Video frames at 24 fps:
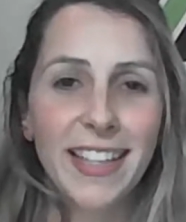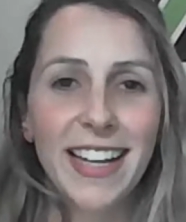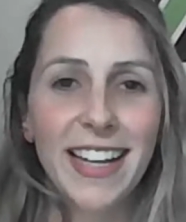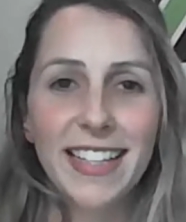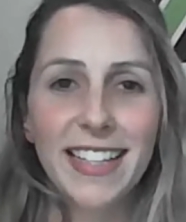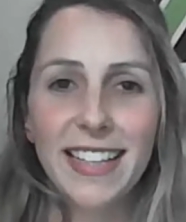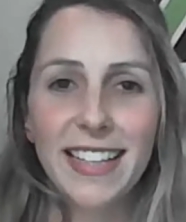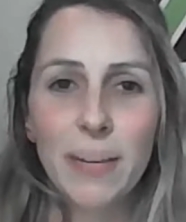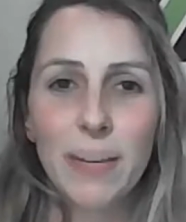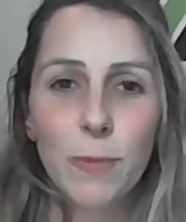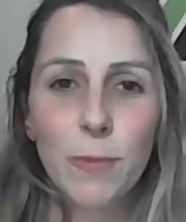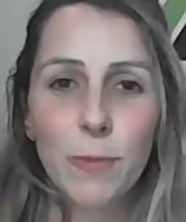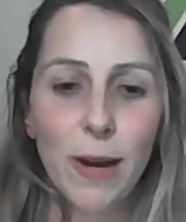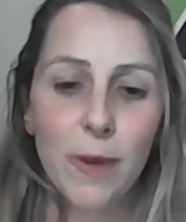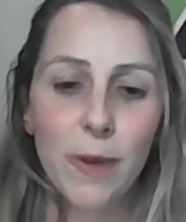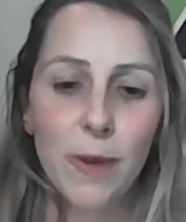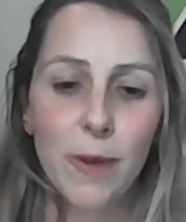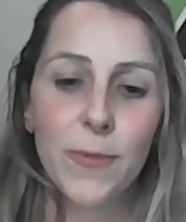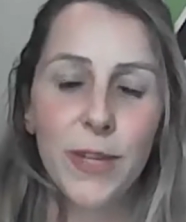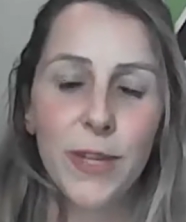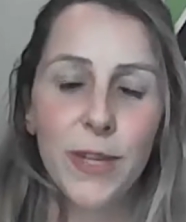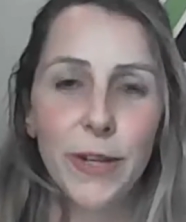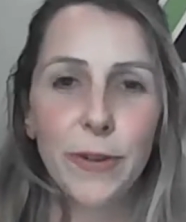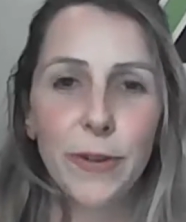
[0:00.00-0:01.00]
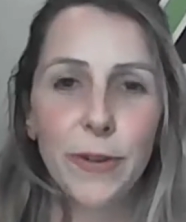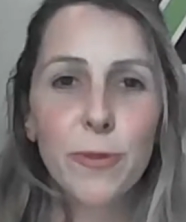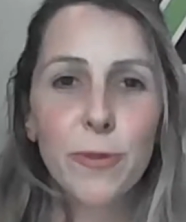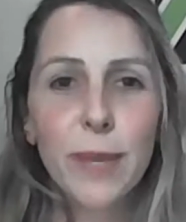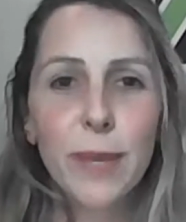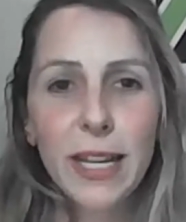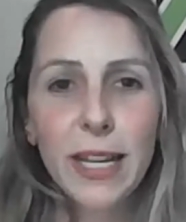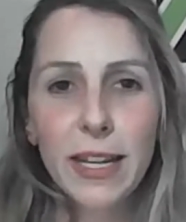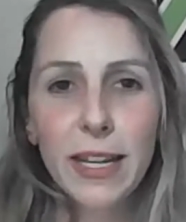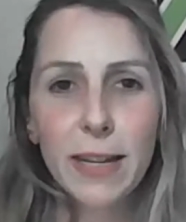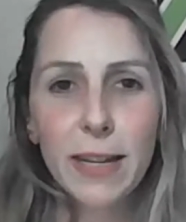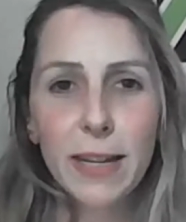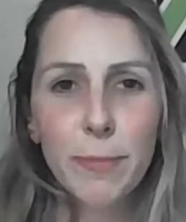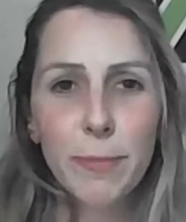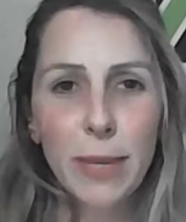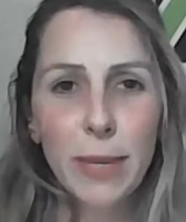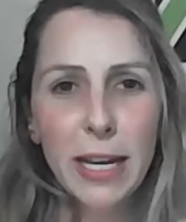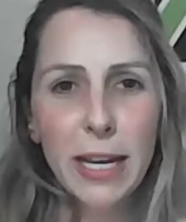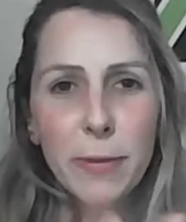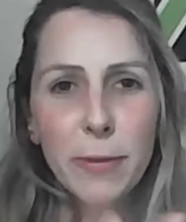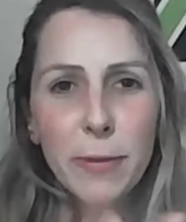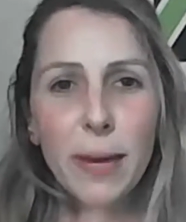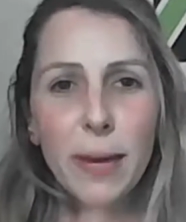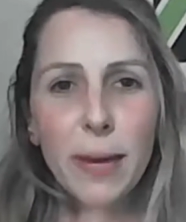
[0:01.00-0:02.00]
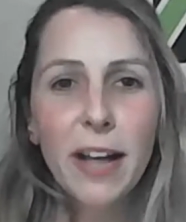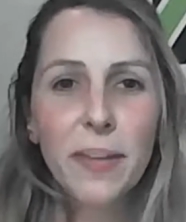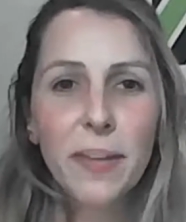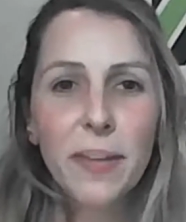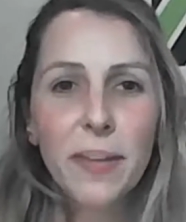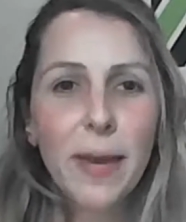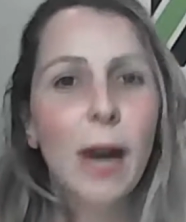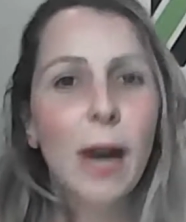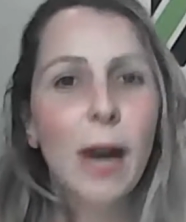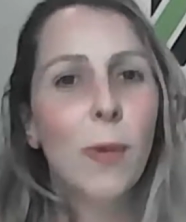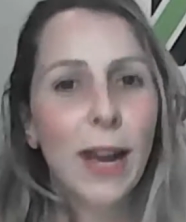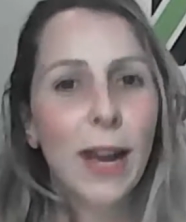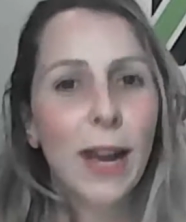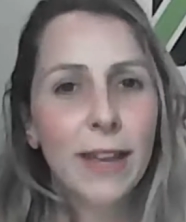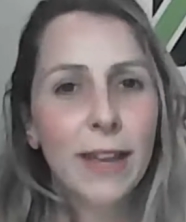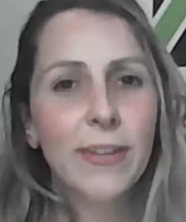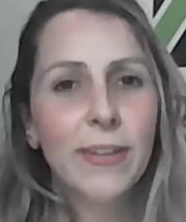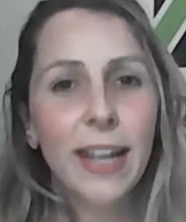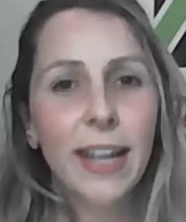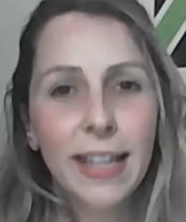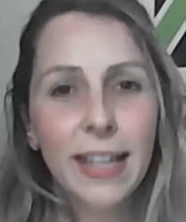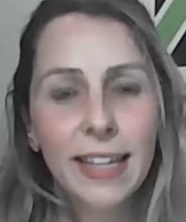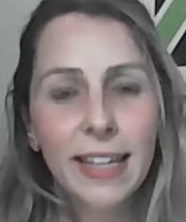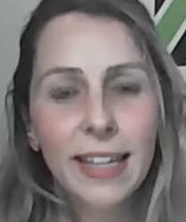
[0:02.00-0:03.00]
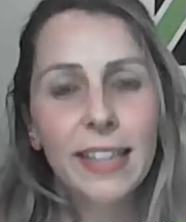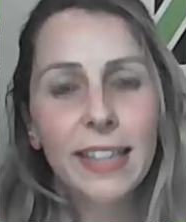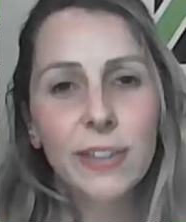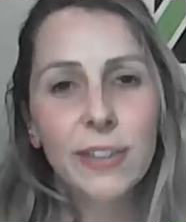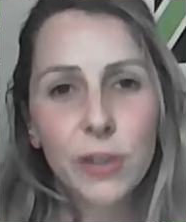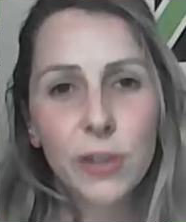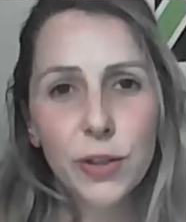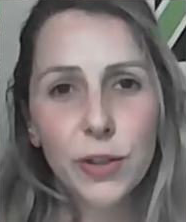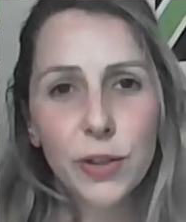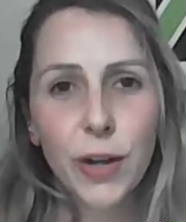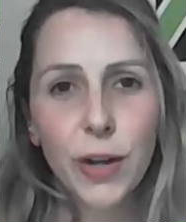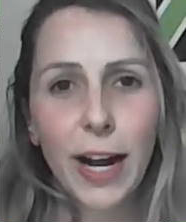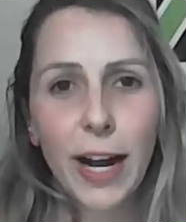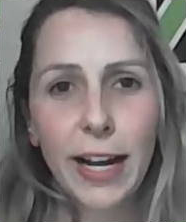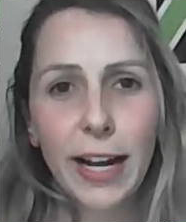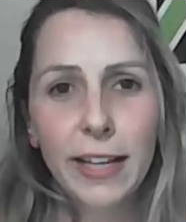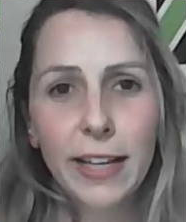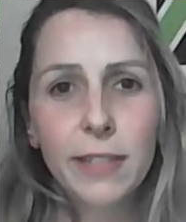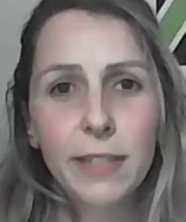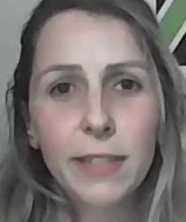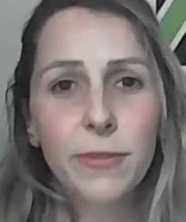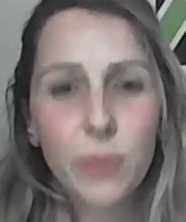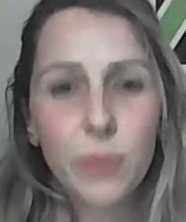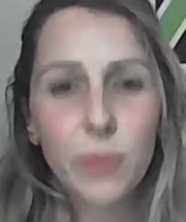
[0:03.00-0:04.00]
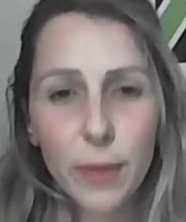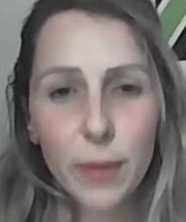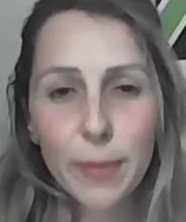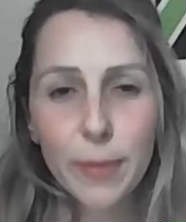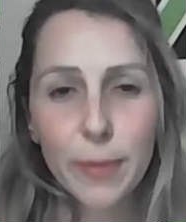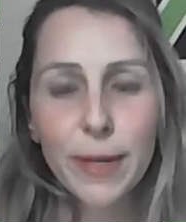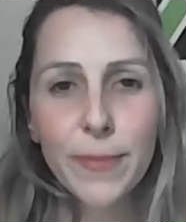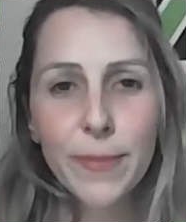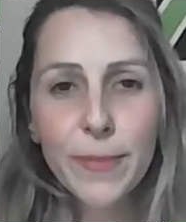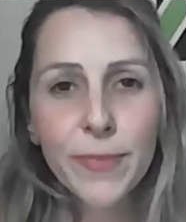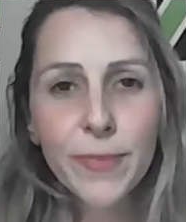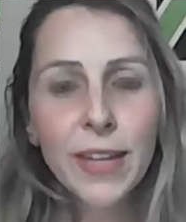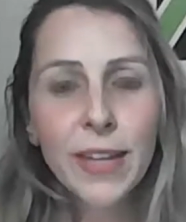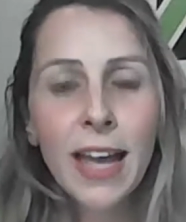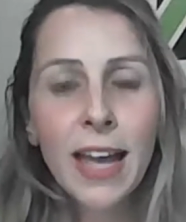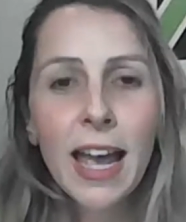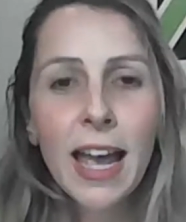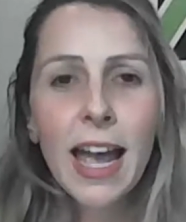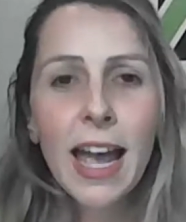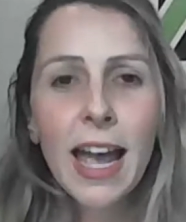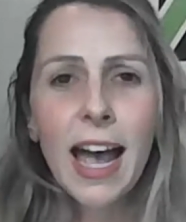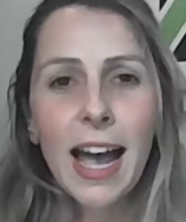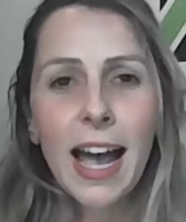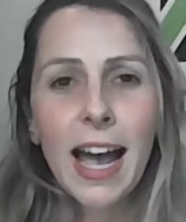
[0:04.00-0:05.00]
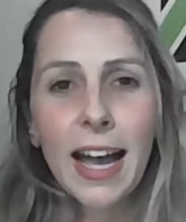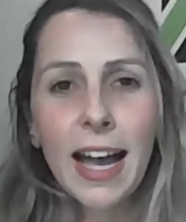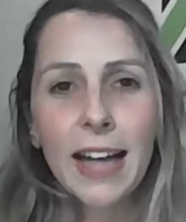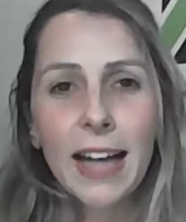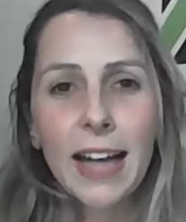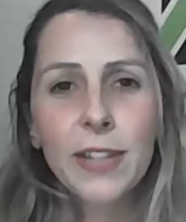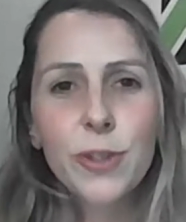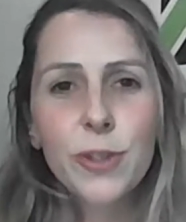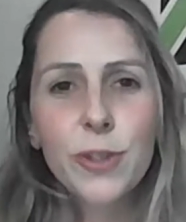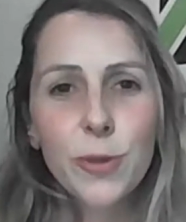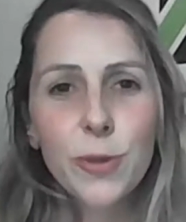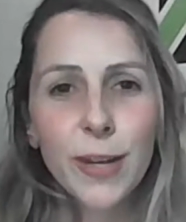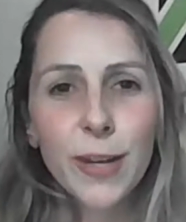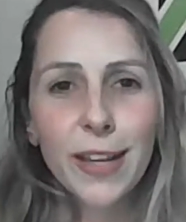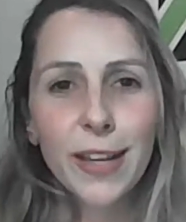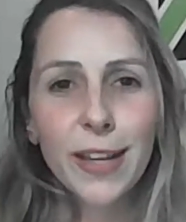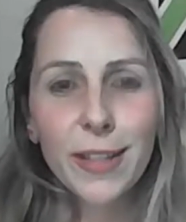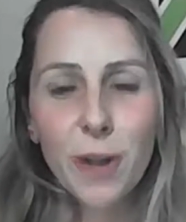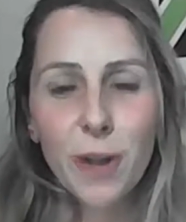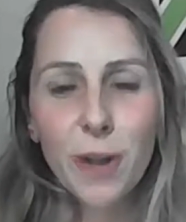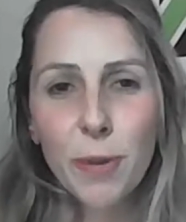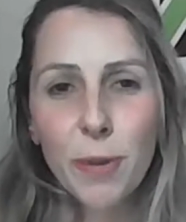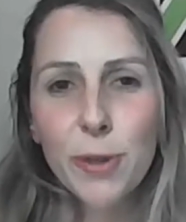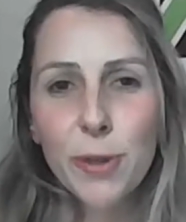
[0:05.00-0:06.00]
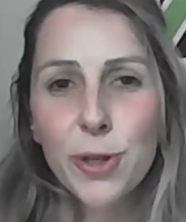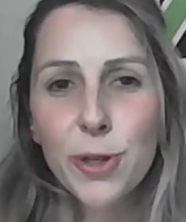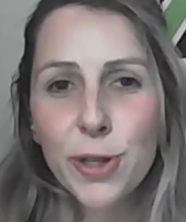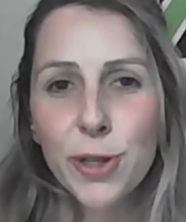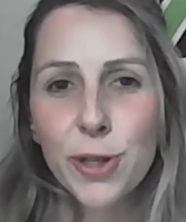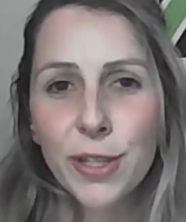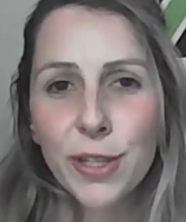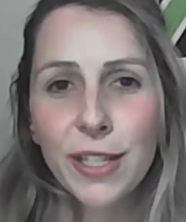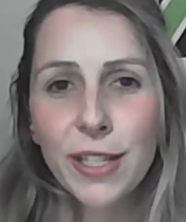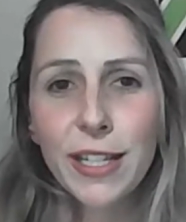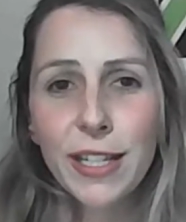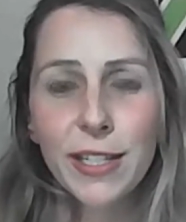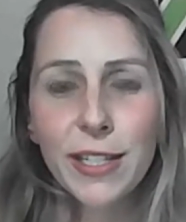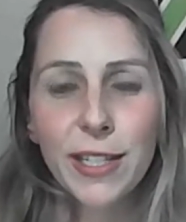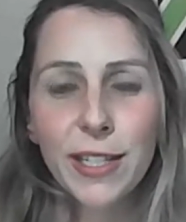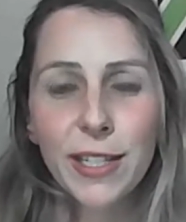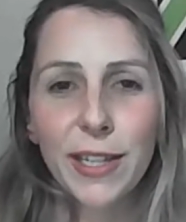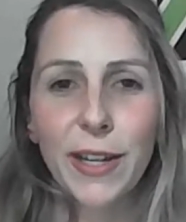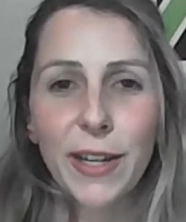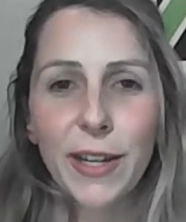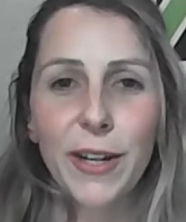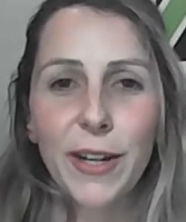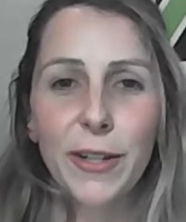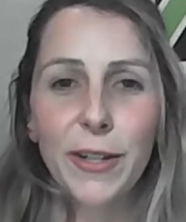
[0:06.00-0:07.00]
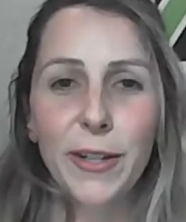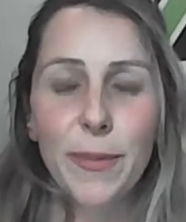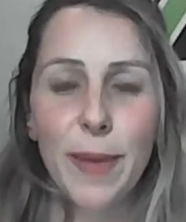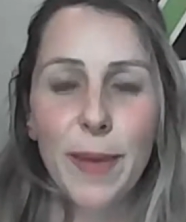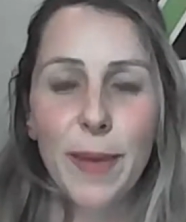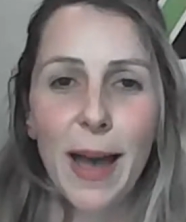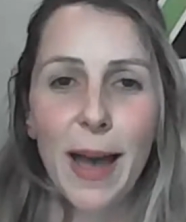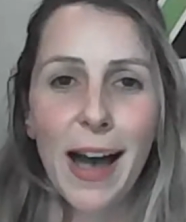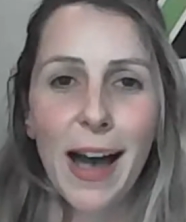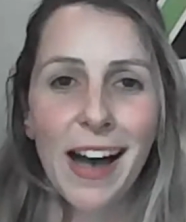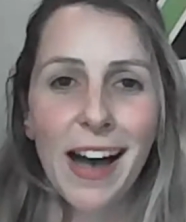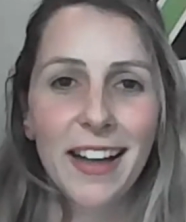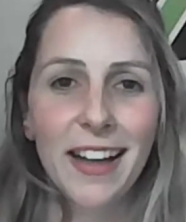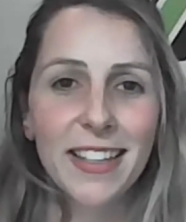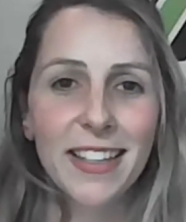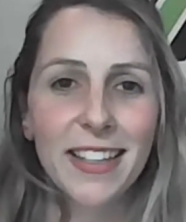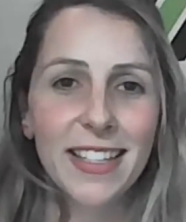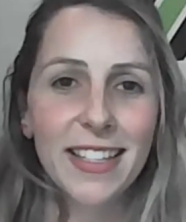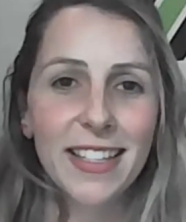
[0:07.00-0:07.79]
They said, well, it'll be a roundabout way of getting into trades for women, and you'll get the opportunity to learn about